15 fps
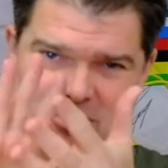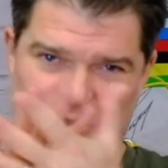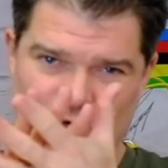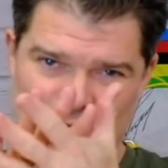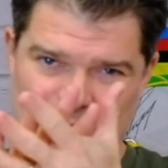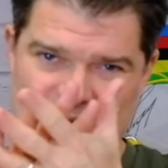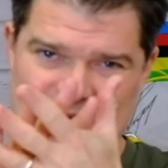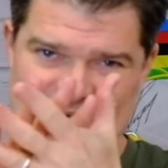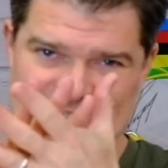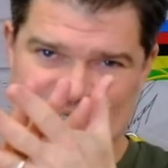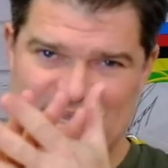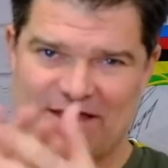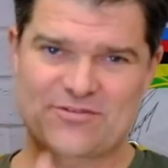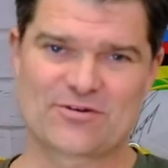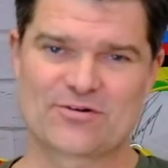all packed
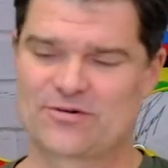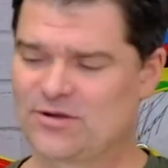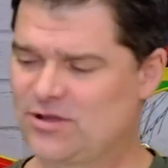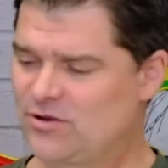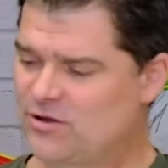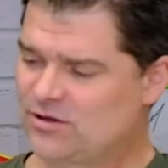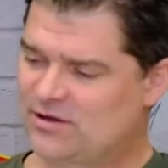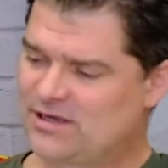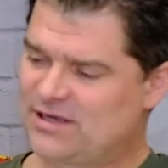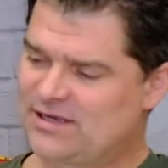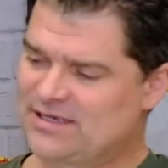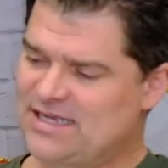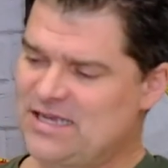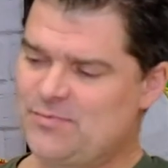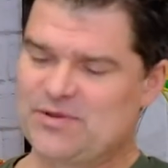together,
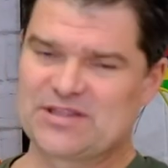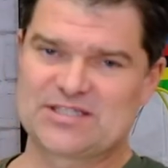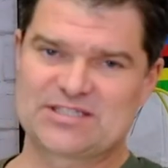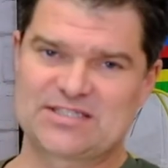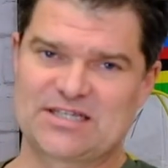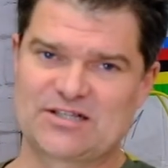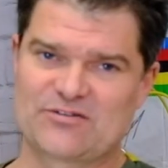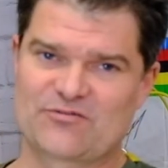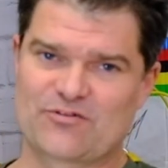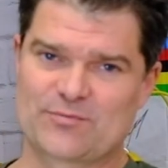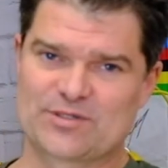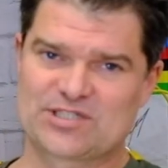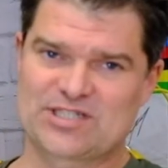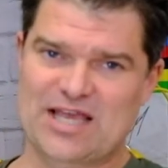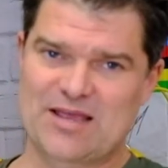keeping the sealant
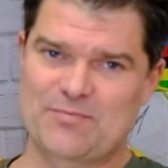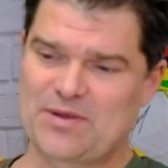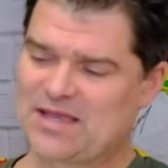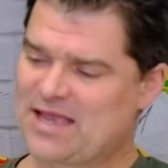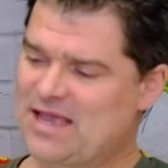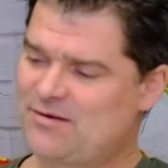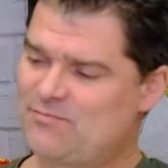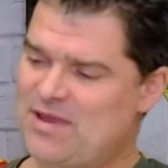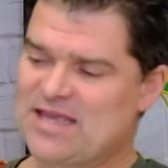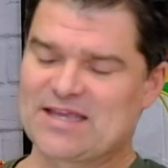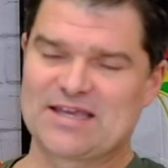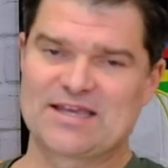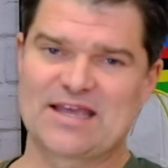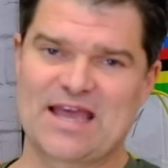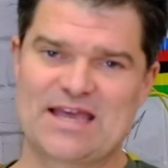from escaping and
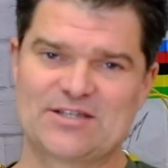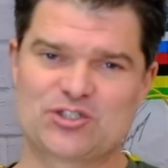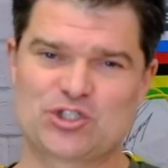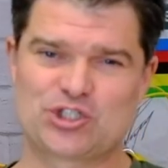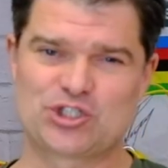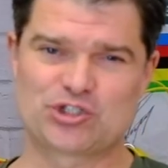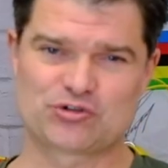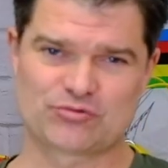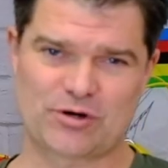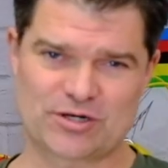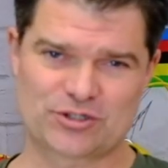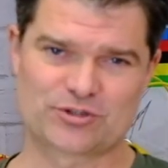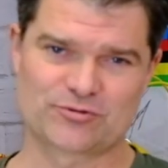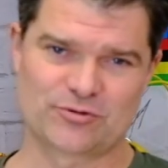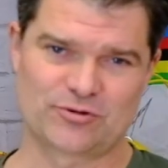making a
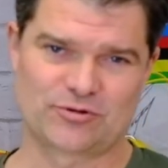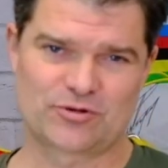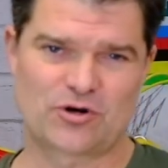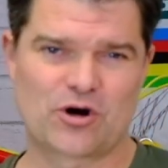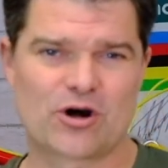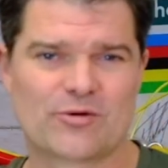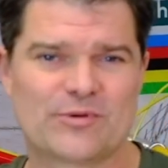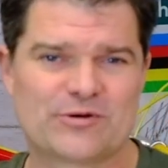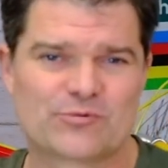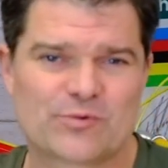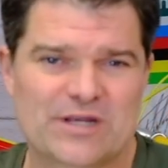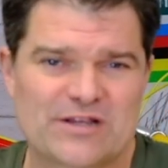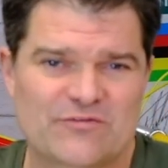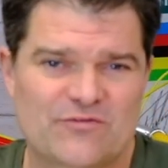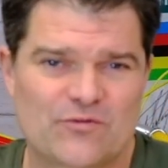structural
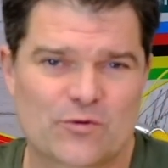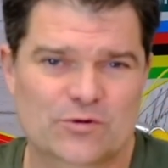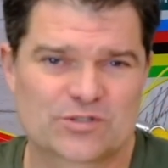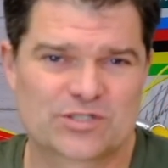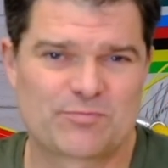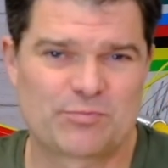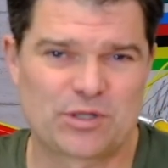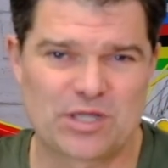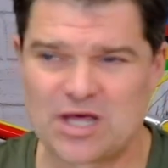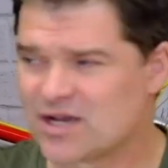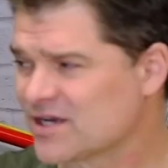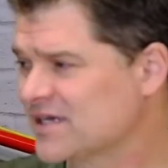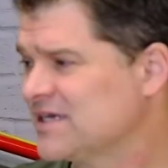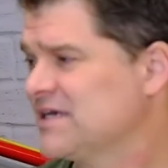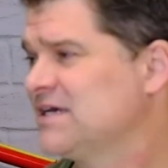carbon-reinforced
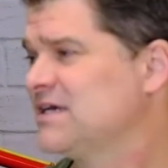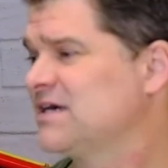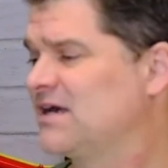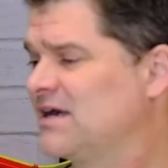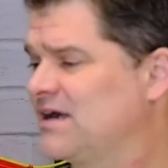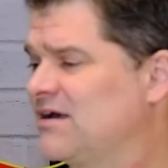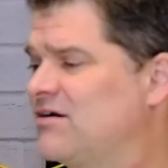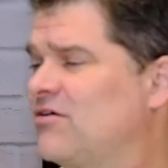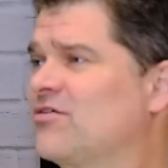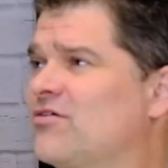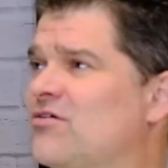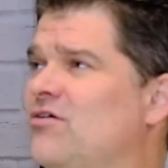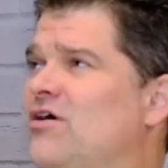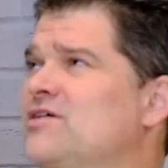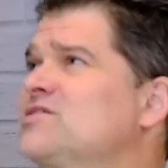plug on
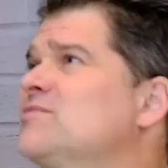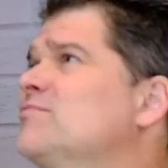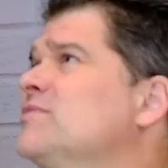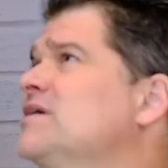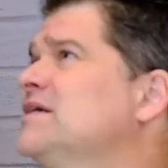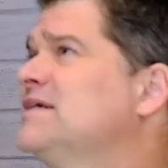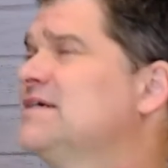our awesome